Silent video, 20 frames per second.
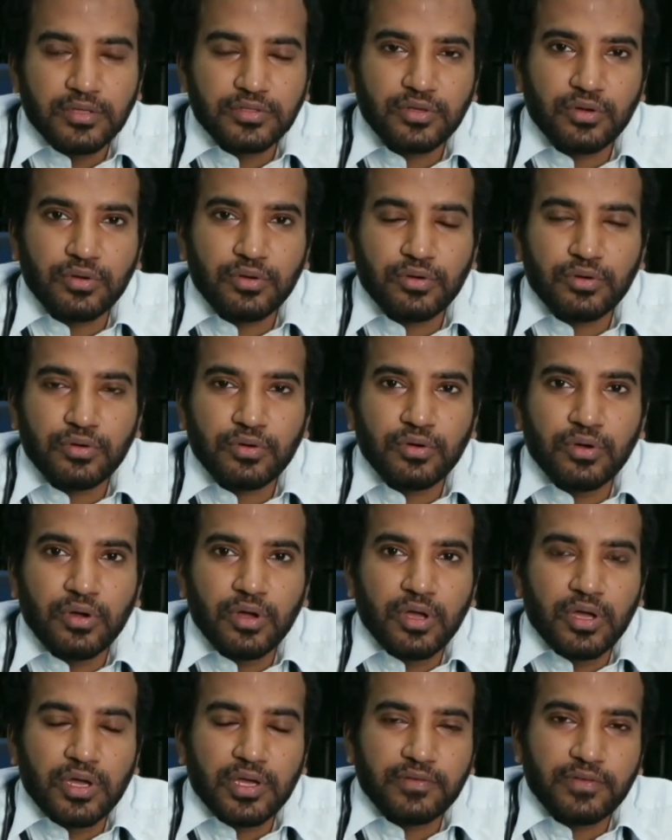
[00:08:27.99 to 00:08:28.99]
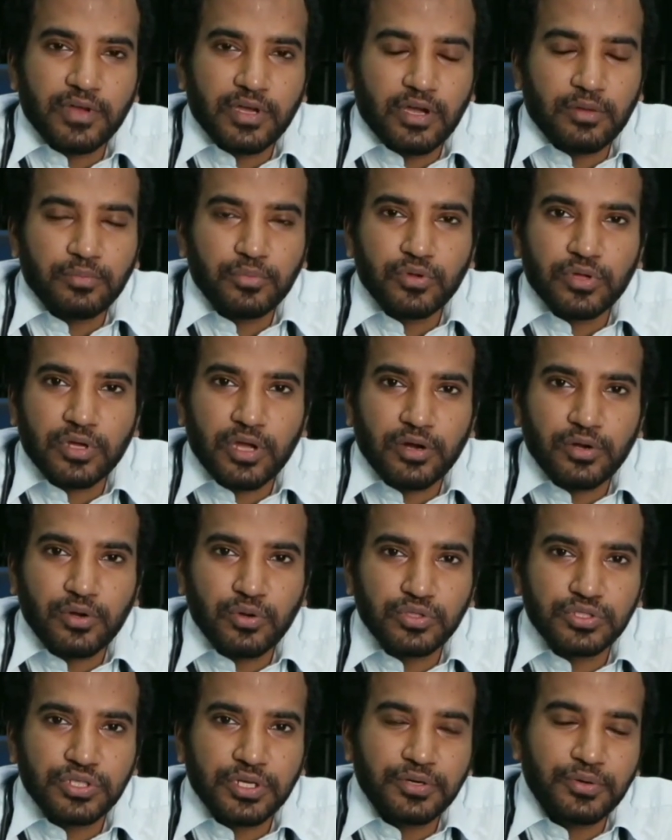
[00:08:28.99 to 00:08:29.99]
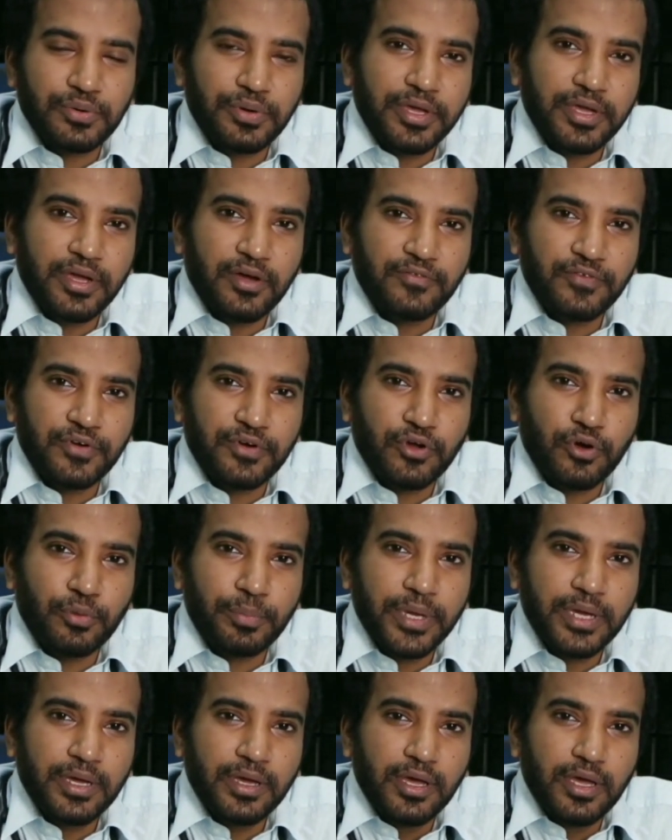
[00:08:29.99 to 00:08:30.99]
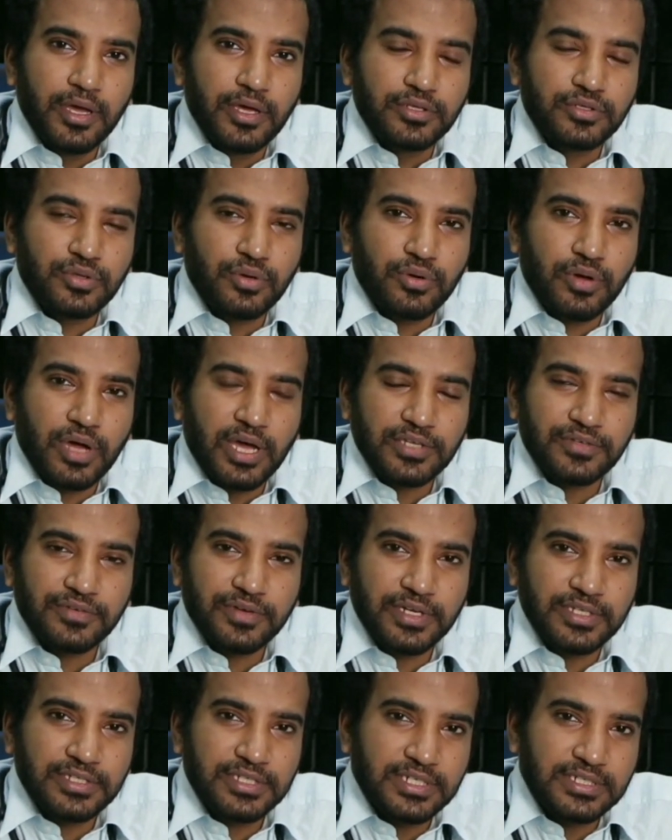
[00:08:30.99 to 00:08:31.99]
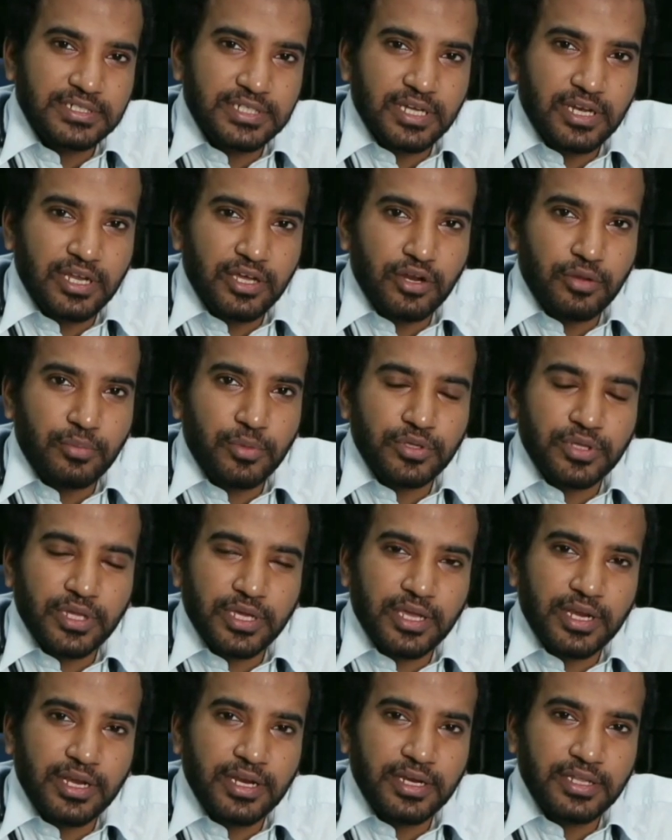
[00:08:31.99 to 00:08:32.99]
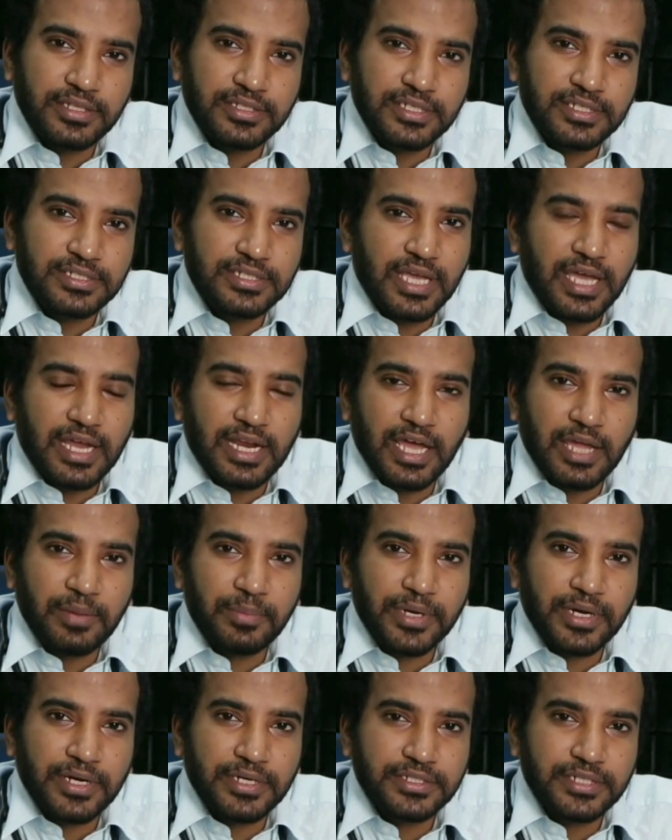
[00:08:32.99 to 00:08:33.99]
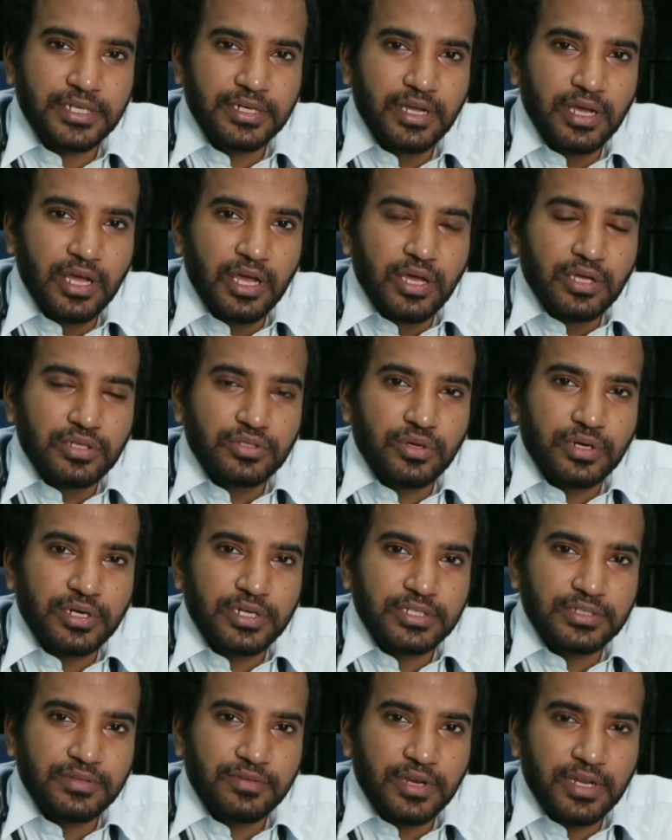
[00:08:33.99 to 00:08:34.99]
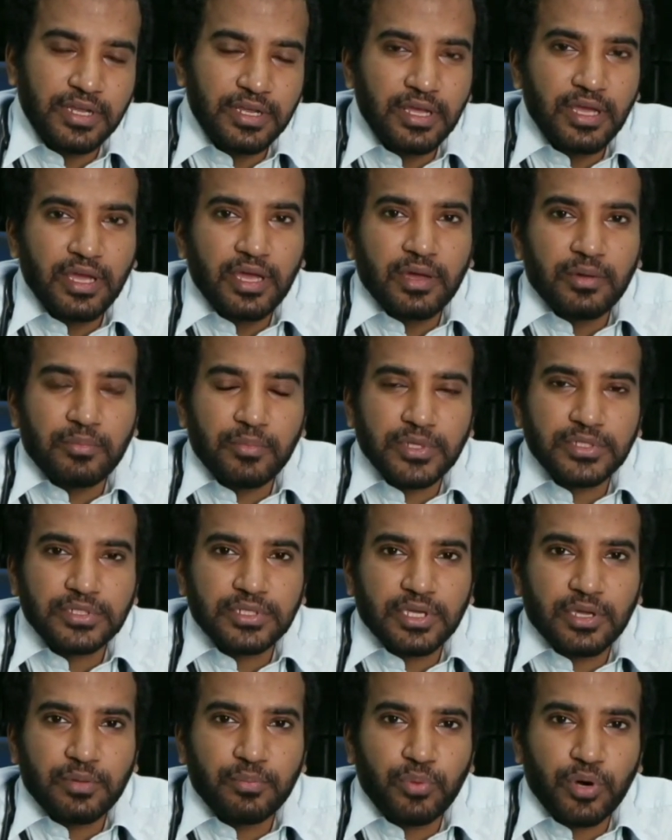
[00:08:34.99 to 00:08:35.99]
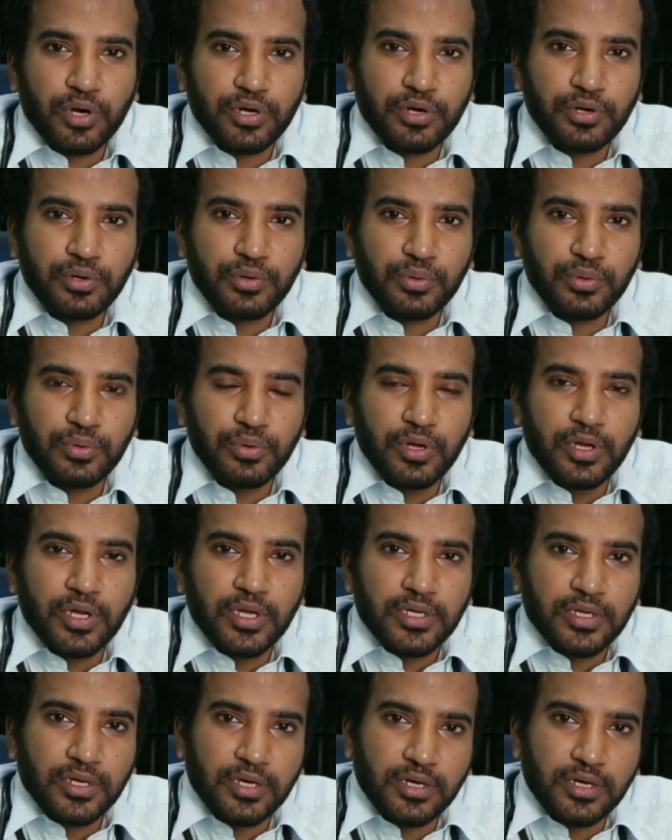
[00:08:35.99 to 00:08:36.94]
So we have come to a conclusion today of our topic. So as we discussed earlier about the kidney disease and hypertension, so it is very much important to